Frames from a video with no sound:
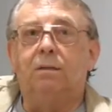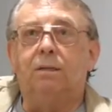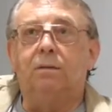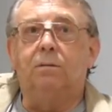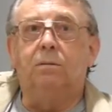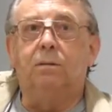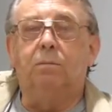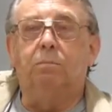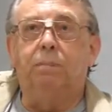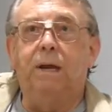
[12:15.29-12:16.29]
So
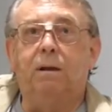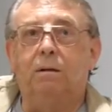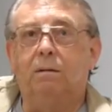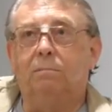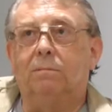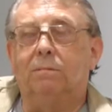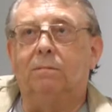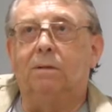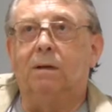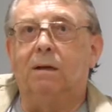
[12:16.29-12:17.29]
being
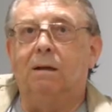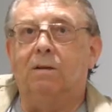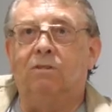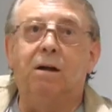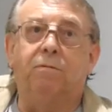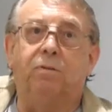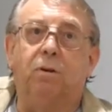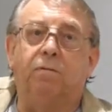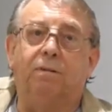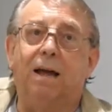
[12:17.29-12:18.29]
a ground
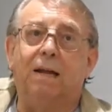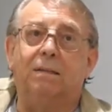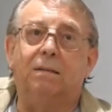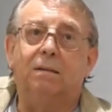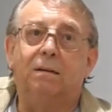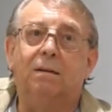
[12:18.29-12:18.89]
floor flat,